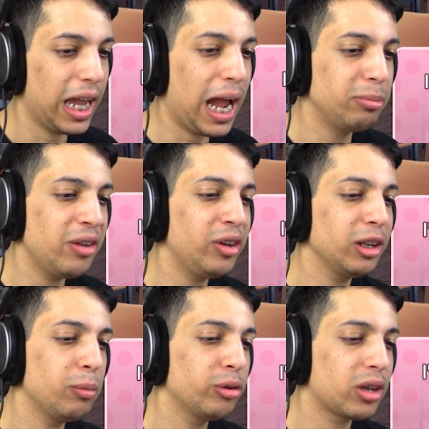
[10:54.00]
I'm
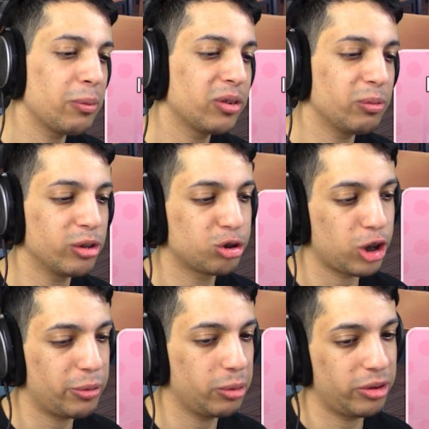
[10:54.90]
definitely most comfortable
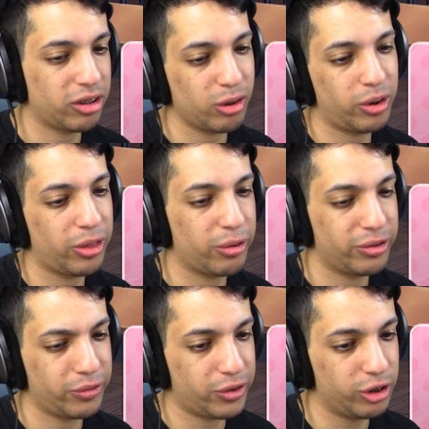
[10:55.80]
sharing with
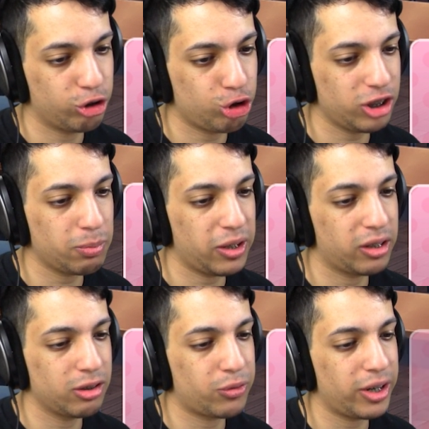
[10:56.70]
Sayori first. She's my
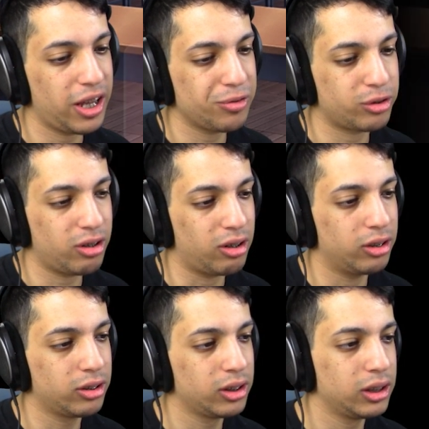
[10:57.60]
good friend after
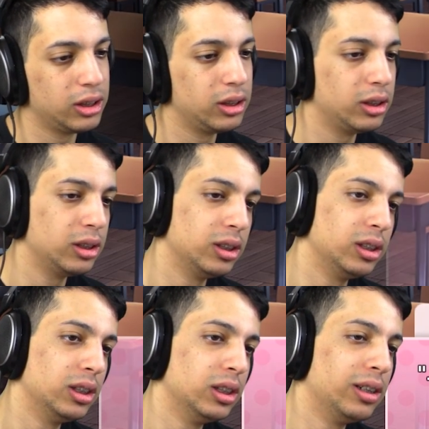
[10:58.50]
all.
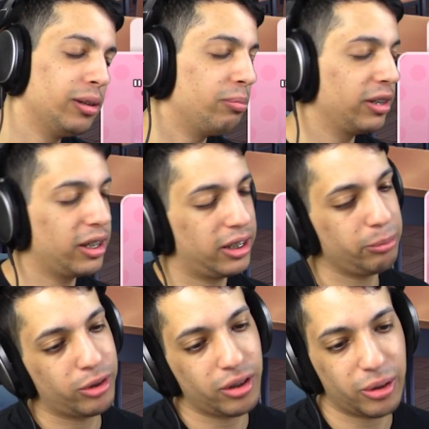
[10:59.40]
Oh my god,
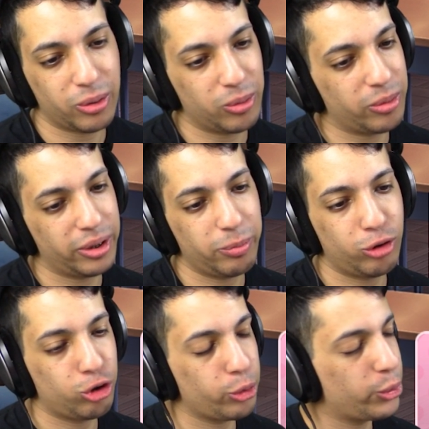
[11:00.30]

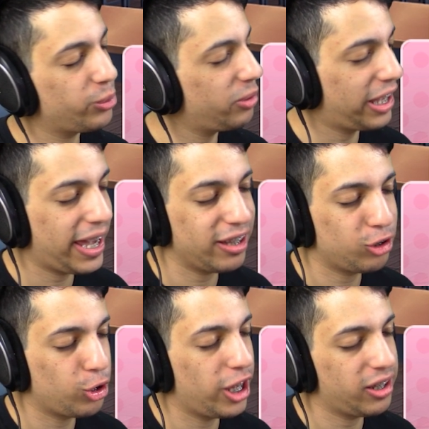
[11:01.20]
my
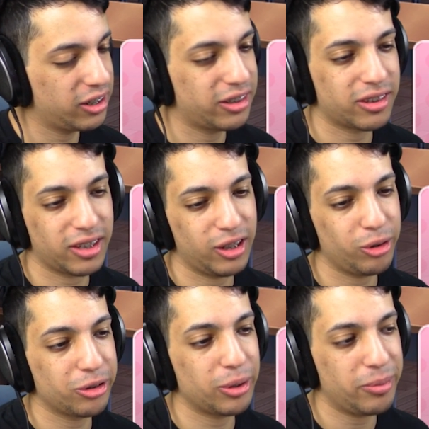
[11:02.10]
head hurts, and
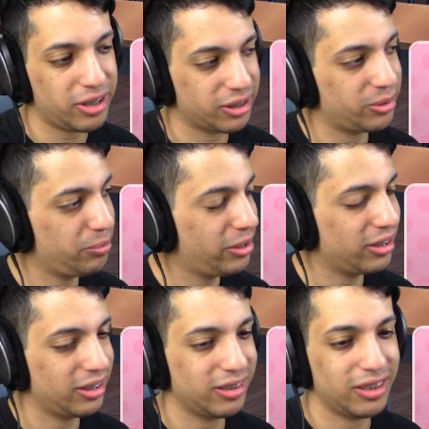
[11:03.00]
also I'm hungry
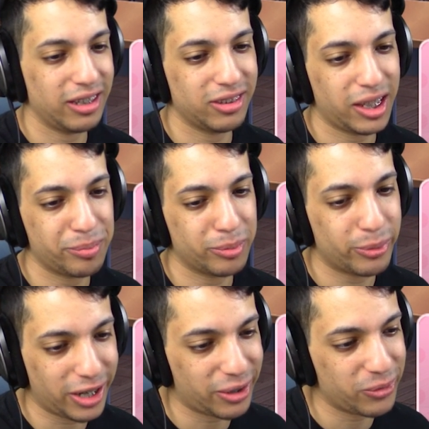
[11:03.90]
because I skipped
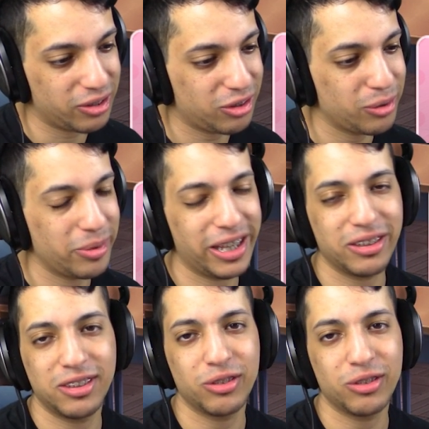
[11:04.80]
breakfast to make this